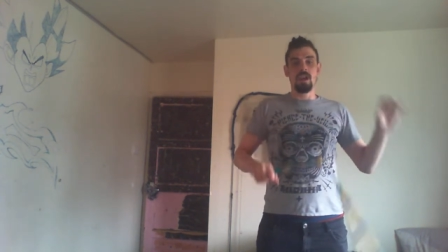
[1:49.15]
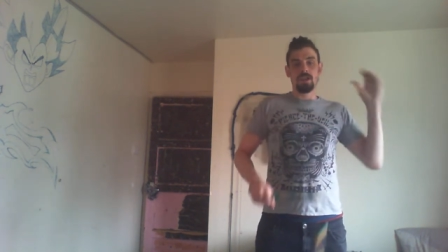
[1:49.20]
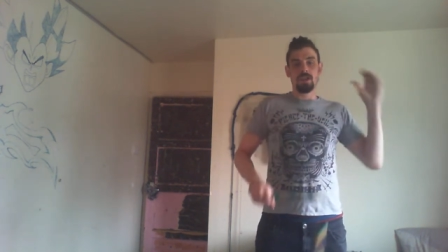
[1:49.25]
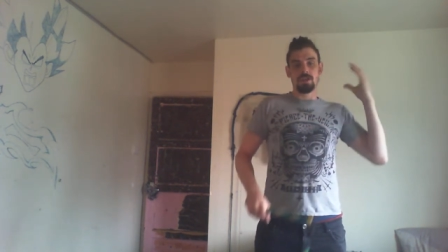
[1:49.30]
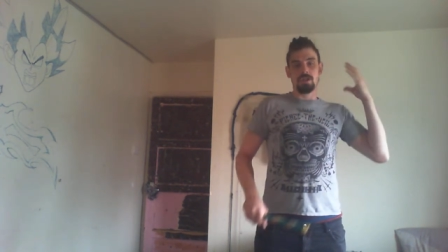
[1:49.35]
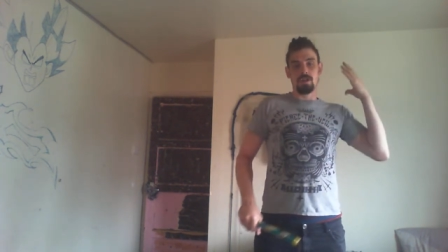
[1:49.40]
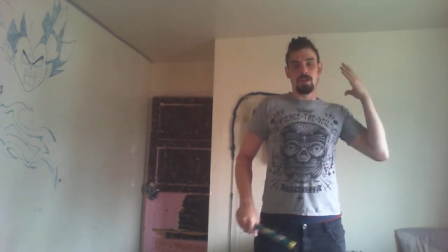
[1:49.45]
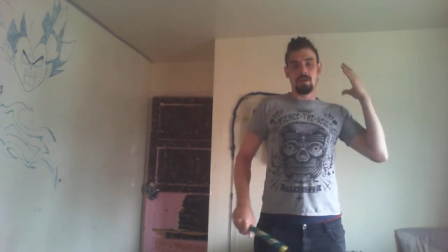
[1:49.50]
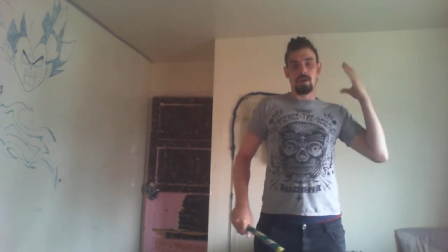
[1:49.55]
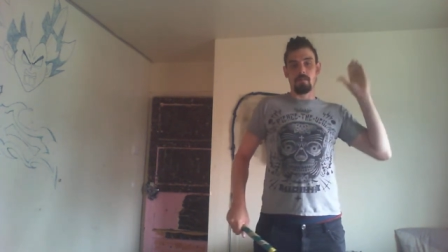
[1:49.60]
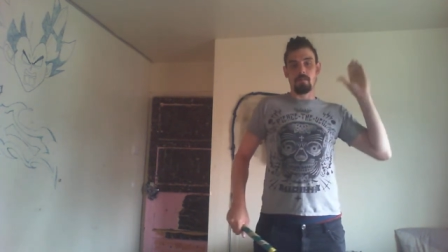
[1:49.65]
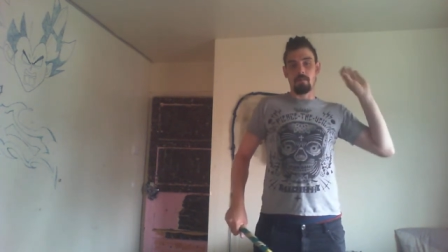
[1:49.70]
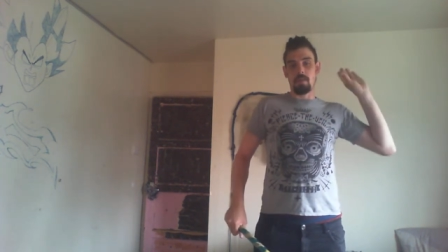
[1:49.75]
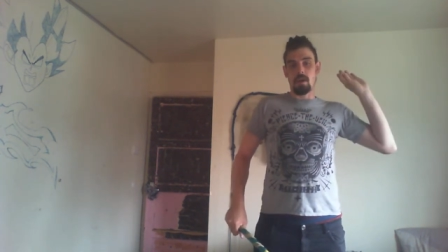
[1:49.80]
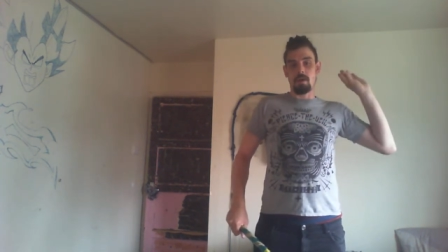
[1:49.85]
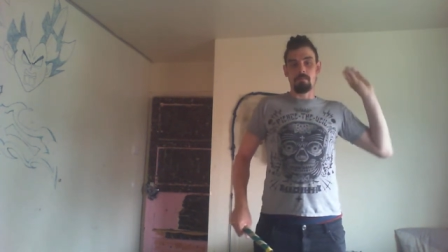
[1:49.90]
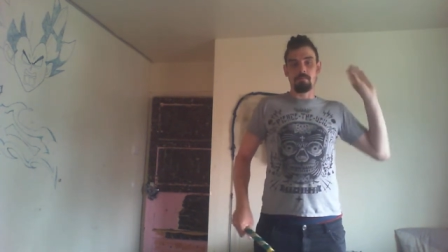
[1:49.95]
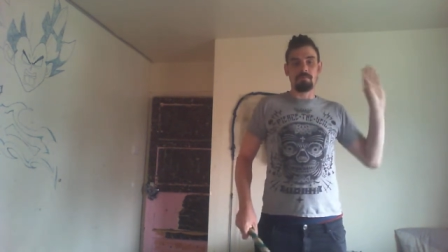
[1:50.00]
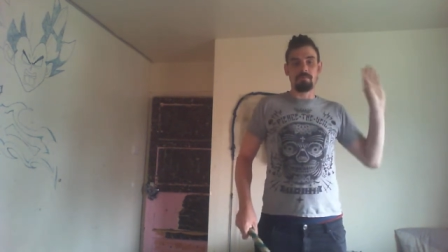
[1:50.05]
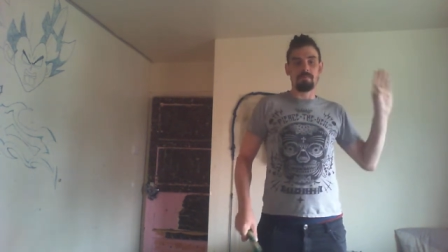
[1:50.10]
So I'm
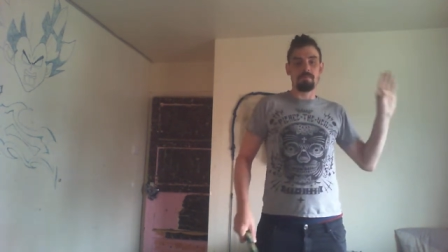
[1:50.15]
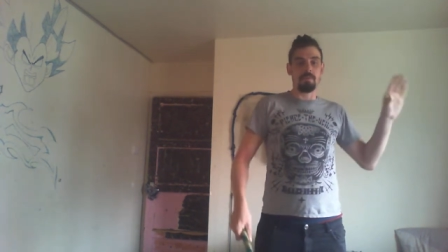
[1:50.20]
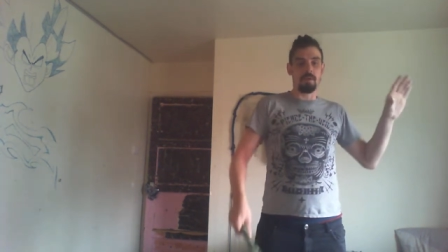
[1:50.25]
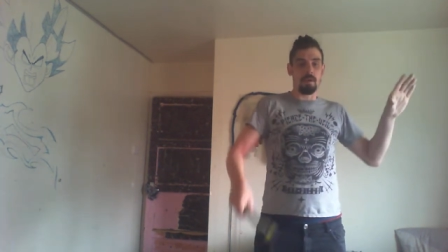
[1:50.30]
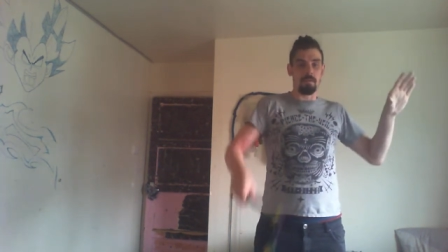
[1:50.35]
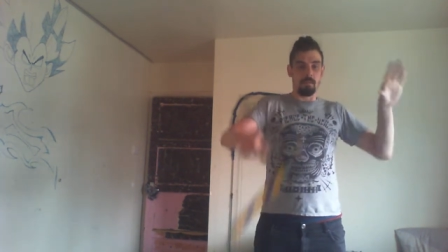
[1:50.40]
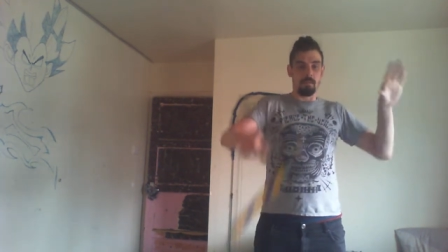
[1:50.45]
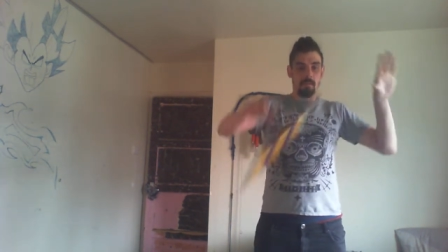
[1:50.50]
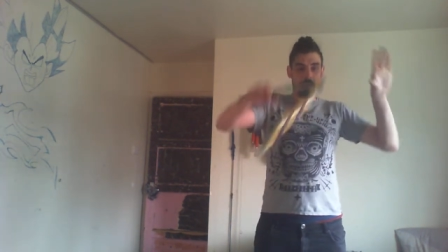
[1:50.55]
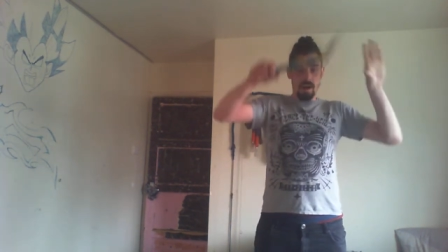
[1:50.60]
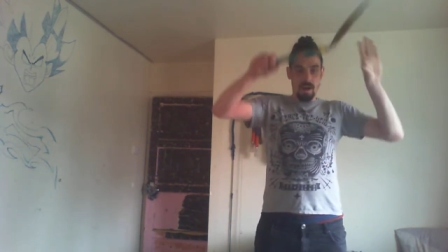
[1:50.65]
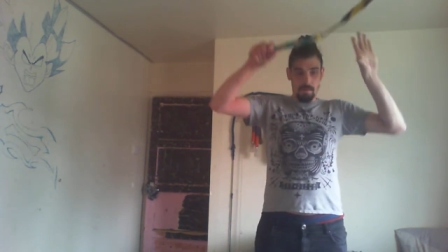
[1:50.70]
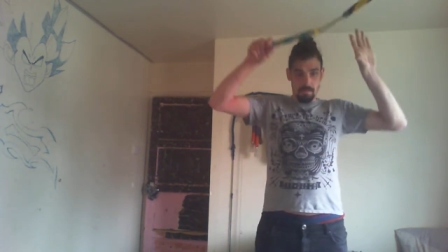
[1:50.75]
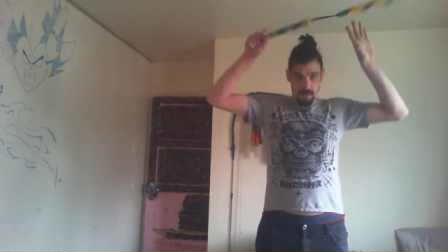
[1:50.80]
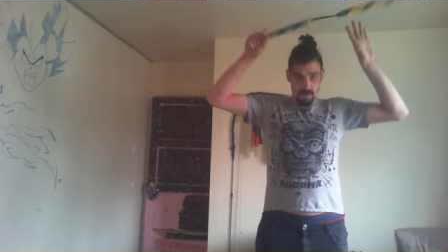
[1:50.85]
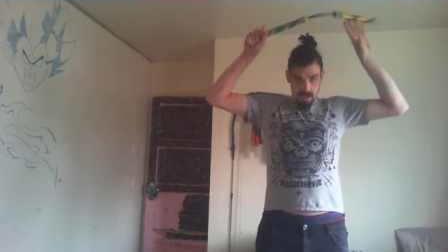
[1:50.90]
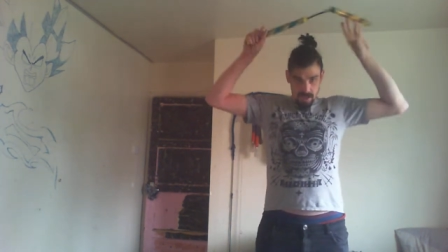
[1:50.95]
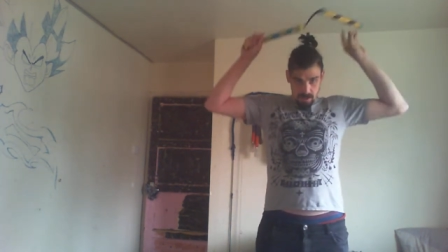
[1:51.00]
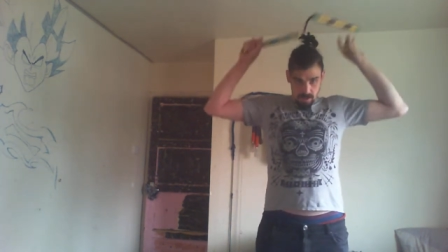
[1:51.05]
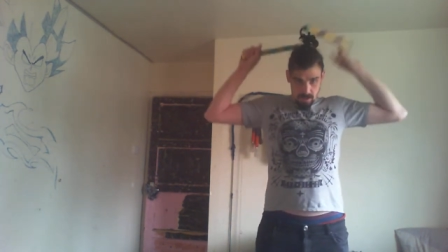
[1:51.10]
I'm I'm
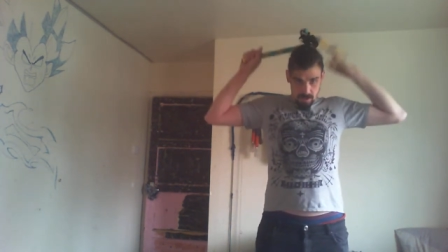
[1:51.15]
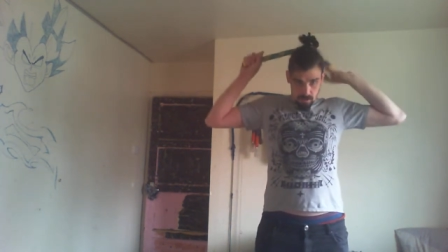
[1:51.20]
grabbing it